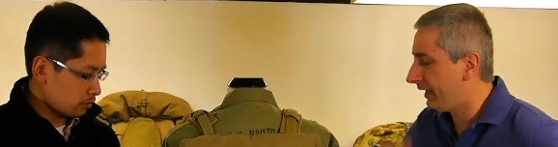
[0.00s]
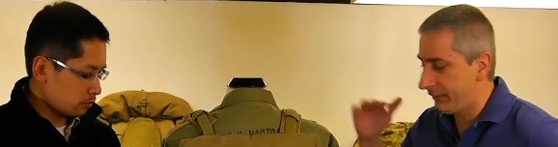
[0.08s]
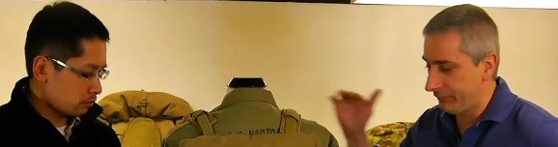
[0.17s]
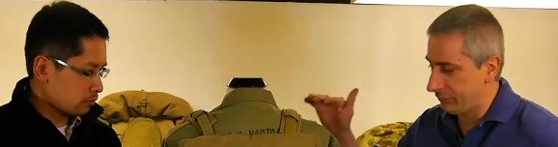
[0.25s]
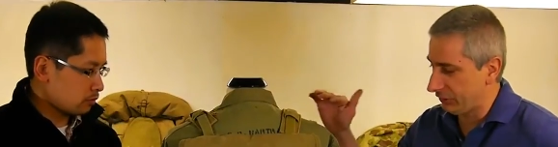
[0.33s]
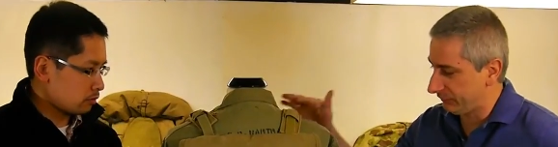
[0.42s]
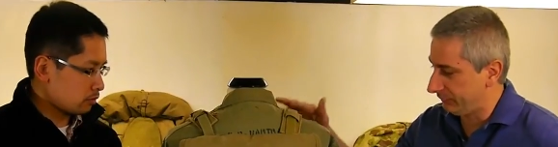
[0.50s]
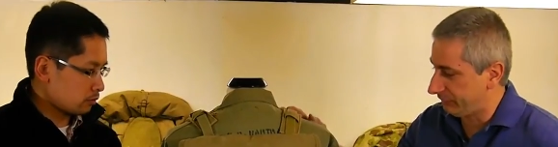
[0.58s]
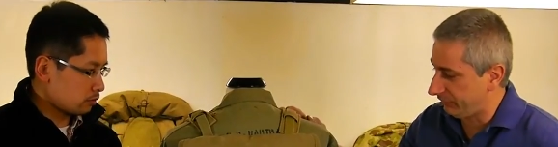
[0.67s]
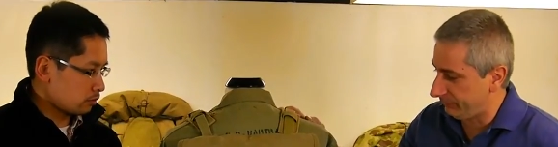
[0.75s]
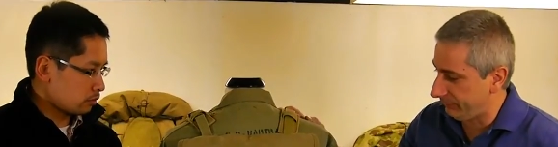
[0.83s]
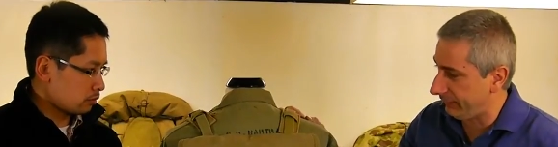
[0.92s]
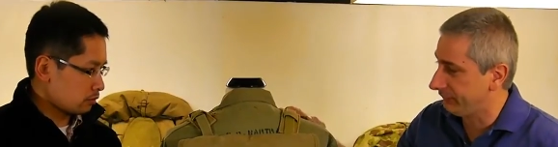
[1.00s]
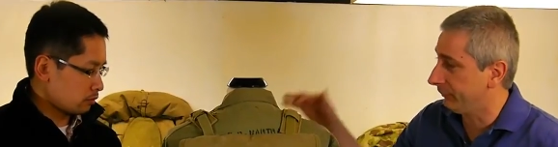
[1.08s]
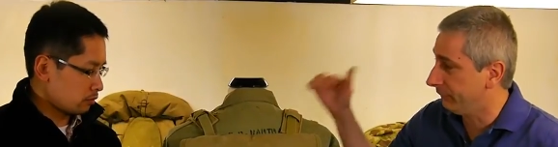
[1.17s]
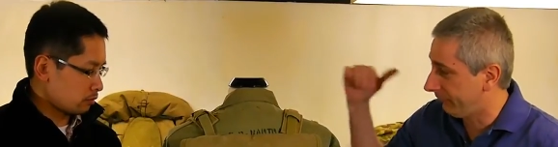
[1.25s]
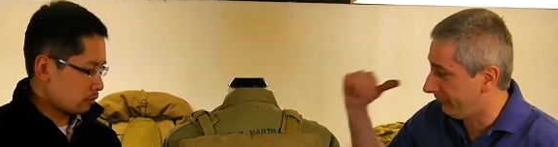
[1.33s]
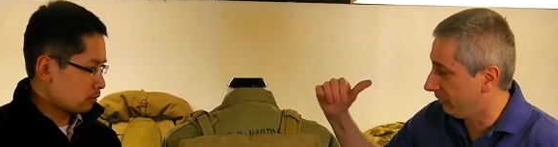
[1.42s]
Speaker 1: lot of adjustments to this bag
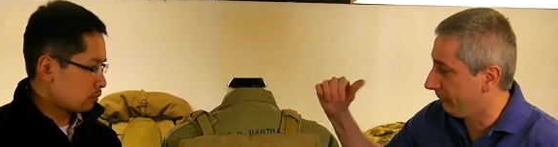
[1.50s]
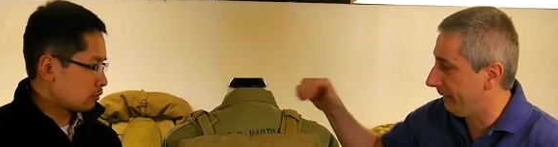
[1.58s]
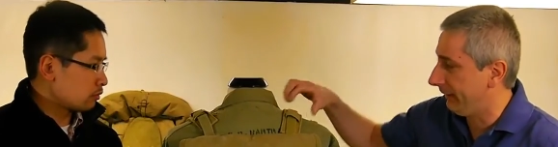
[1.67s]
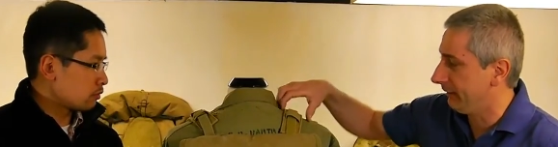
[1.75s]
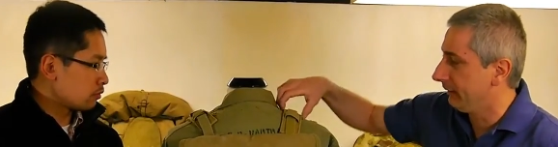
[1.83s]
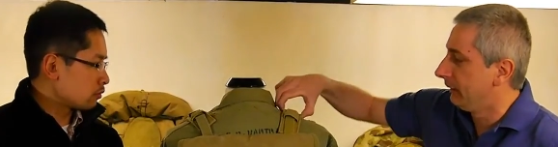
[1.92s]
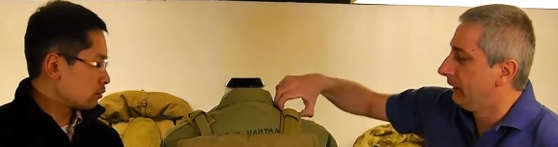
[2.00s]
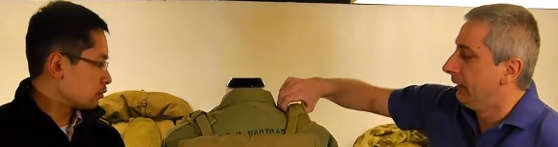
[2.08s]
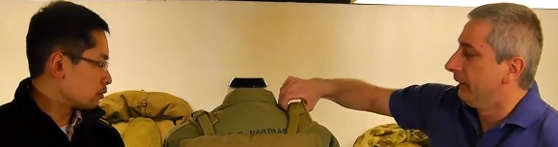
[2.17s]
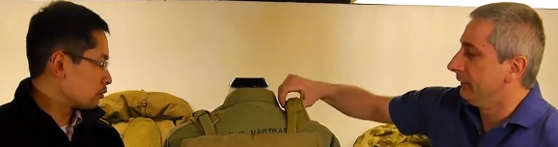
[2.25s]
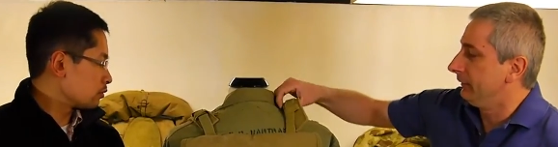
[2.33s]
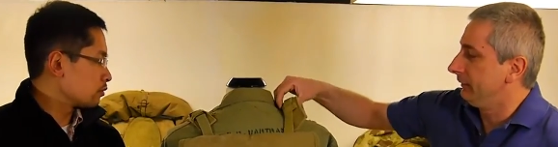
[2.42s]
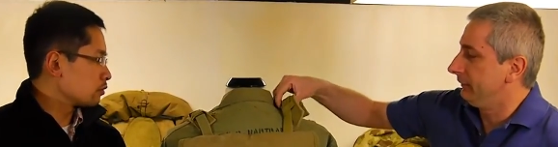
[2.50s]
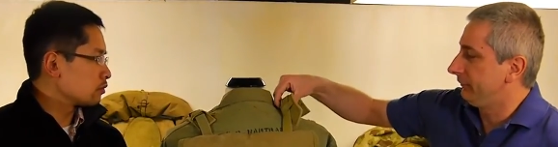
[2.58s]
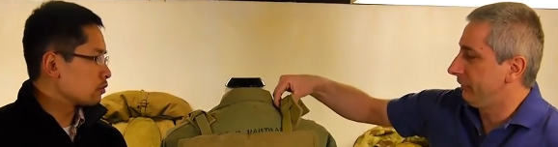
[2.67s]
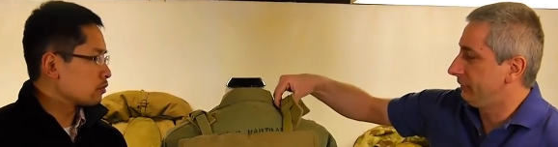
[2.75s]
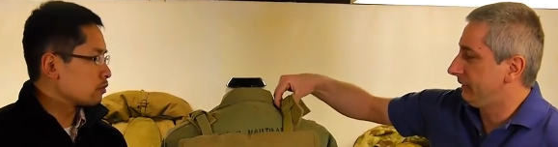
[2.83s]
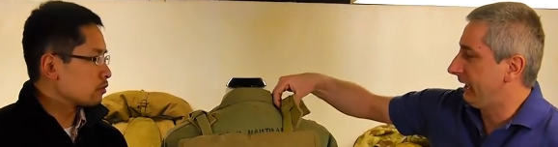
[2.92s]
from the field bag.
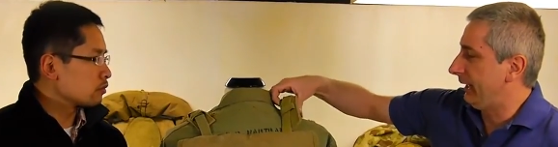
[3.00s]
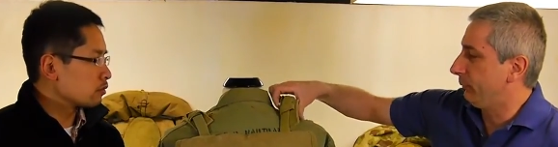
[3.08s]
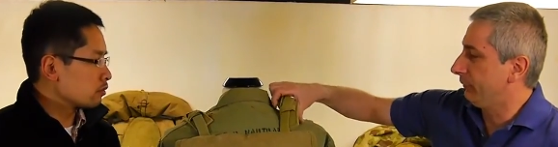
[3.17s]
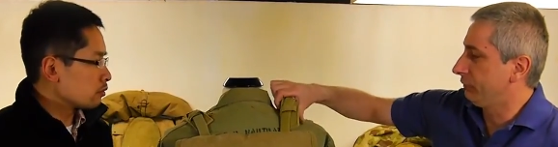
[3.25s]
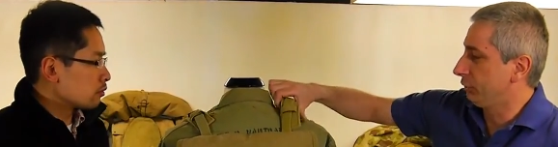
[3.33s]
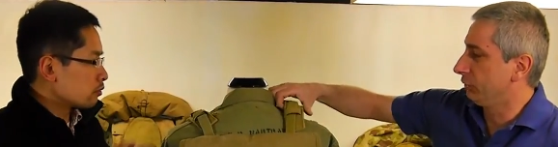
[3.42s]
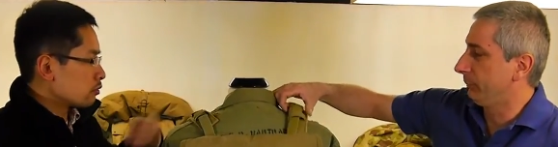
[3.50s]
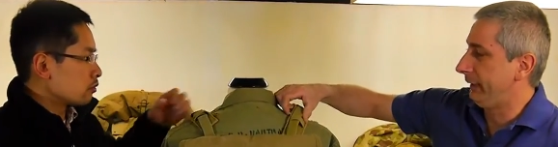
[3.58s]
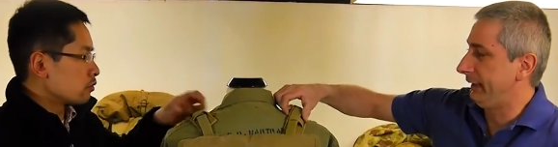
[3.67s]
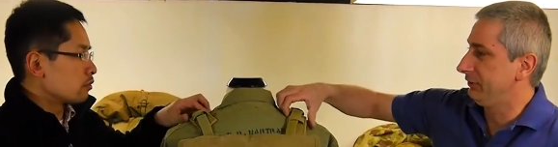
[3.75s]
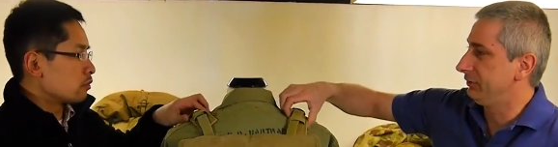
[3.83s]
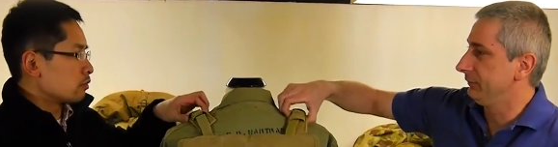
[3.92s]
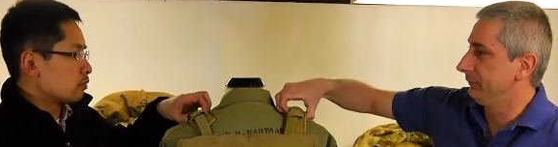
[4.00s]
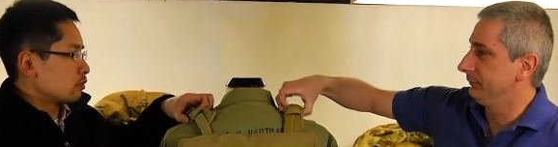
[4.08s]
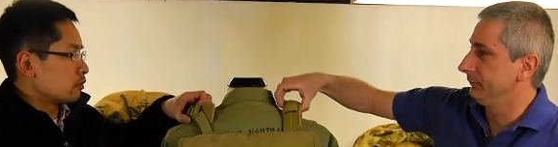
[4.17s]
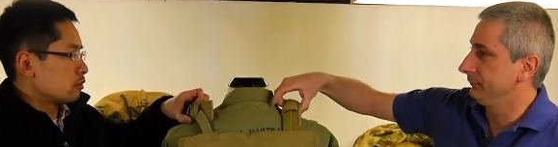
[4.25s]
First, it came with shoulder pads,